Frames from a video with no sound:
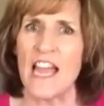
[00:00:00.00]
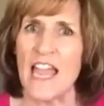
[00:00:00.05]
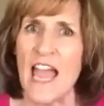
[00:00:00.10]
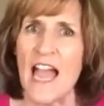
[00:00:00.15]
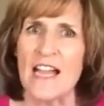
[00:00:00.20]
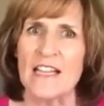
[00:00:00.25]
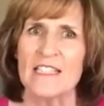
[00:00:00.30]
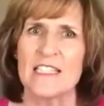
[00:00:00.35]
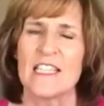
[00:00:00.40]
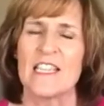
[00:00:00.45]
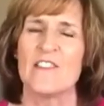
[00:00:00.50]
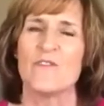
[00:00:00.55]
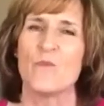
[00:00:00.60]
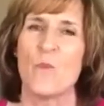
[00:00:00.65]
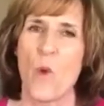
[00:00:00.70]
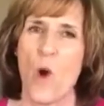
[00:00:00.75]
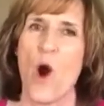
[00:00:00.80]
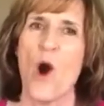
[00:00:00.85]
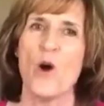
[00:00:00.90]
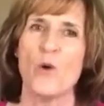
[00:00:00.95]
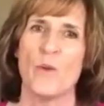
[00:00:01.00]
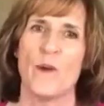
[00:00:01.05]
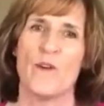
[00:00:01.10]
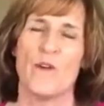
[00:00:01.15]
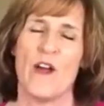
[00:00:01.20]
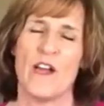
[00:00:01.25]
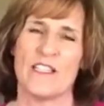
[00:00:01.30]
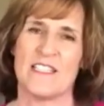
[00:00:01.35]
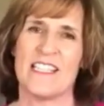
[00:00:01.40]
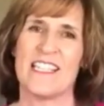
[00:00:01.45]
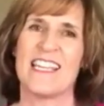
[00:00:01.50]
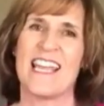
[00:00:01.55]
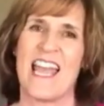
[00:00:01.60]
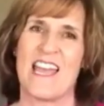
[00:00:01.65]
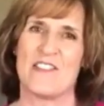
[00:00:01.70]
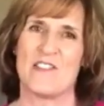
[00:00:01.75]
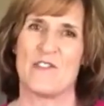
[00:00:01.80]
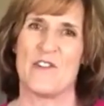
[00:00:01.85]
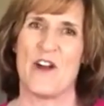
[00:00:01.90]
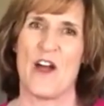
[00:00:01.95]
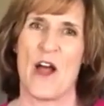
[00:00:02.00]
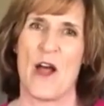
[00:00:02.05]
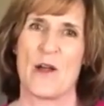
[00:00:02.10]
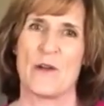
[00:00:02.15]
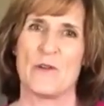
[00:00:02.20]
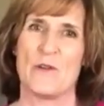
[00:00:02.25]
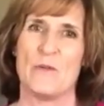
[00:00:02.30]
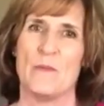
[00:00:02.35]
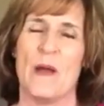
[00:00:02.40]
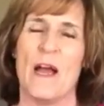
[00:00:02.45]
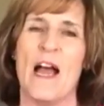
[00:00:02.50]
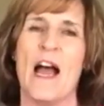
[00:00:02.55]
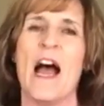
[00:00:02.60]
active while we're together at home